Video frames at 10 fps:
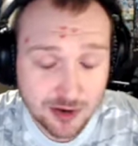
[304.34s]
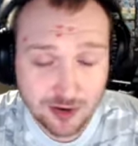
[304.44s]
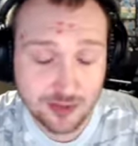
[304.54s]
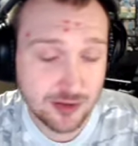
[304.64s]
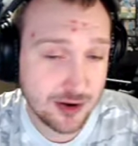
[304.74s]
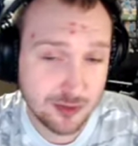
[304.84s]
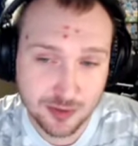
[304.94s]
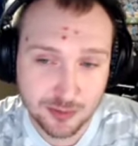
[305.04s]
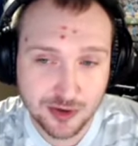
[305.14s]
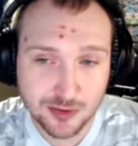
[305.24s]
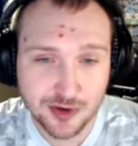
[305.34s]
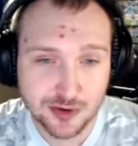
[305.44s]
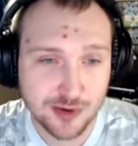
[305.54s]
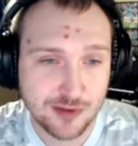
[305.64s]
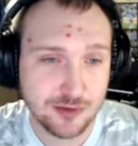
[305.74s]
or there, but we don't want
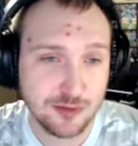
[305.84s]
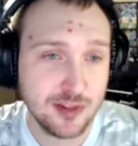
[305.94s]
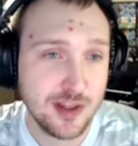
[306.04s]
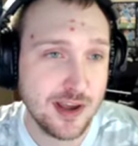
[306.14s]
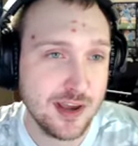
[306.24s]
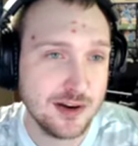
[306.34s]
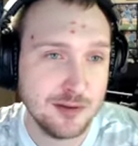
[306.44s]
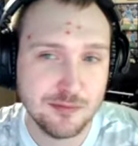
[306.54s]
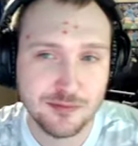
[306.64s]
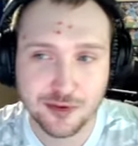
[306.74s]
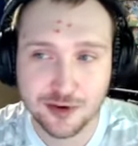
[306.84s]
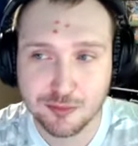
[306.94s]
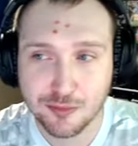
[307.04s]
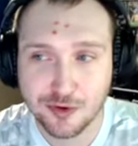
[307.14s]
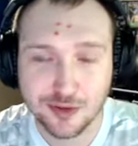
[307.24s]
to have to rely on them for
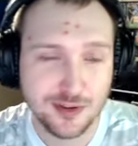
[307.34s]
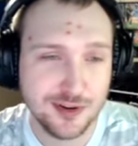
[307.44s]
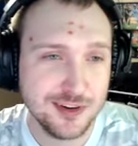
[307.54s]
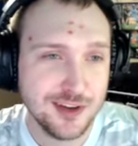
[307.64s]
more than